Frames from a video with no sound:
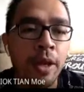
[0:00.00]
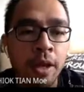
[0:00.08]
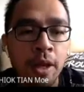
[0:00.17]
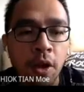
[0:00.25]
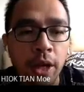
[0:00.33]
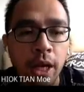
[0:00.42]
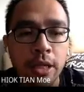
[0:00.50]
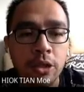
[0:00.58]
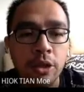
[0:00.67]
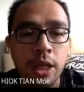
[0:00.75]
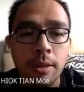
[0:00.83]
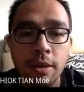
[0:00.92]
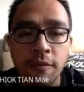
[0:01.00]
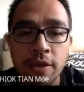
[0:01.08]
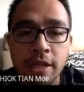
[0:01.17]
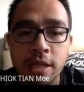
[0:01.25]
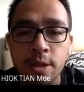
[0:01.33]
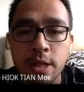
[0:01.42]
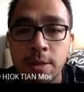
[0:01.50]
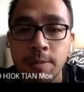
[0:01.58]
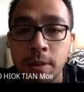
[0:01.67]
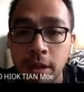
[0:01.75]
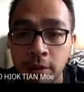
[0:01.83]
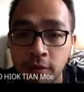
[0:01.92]
Okay, so name the physics
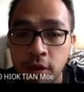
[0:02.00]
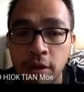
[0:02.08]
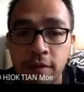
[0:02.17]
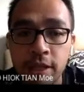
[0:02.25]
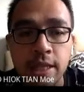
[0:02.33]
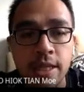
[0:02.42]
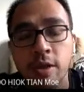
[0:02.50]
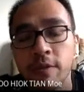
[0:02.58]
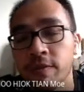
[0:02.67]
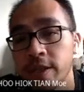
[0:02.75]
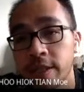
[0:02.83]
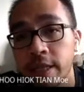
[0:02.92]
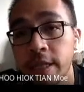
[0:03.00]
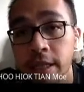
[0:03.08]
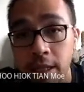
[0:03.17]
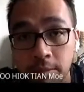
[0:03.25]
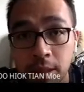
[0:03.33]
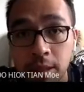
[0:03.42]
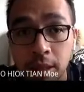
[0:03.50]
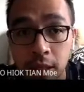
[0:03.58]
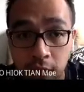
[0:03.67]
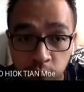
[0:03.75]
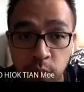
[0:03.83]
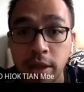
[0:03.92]
principle involved. This is obviously thermal
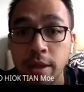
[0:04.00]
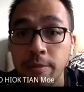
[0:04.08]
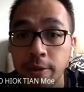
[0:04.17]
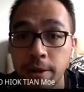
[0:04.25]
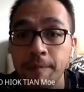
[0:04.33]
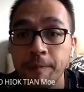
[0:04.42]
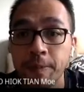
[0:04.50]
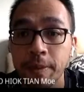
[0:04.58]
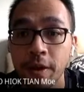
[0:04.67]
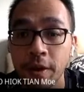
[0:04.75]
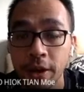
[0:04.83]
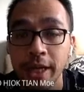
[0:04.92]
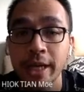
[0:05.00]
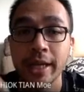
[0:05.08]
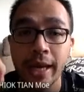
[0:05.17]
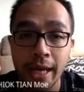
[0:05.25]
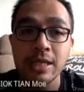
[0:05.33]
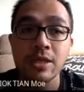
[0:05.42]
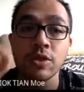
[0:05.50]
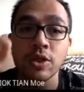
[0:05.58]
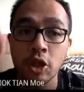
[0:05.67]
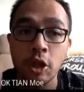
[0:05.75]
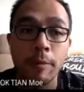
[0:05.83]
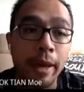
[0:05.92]
equilibrium. Okay, it has to
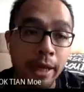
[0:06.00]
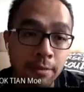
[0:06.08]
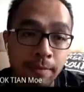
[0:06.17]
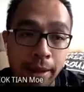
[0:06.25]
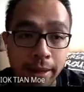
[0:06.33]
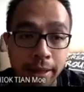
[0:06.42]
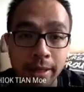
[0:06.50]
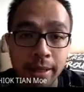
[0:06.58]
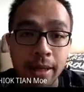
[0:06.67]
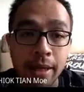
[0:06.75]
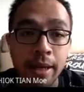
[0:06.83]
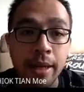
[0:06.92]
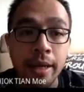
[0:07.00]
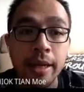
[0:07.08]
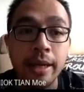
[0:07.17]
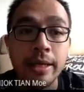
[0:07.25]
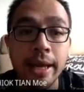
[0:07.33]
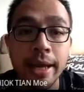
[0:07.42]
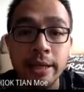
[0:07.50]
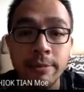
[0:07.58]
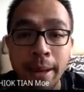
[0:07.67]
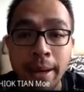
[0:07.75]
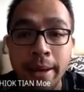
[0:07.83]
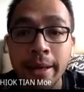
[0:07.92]
stop expanding. It is
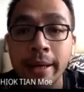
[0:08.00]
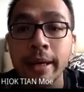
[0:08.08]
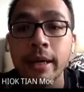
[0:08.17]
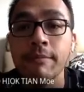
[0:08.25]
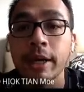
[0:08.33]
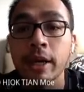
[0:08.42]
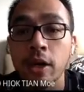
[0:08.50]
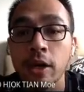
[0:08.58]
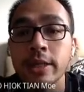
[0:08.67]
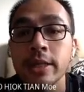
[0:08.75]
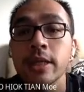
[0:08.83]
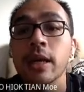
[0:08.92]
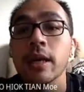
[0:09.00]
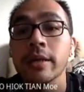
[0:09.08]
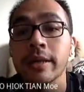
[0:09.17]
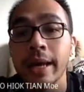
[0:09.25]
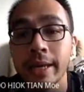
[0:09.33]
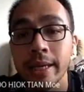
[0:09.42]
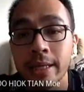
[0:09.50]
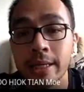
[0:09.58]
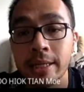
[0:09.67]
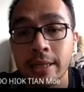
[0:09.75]
expanding because there is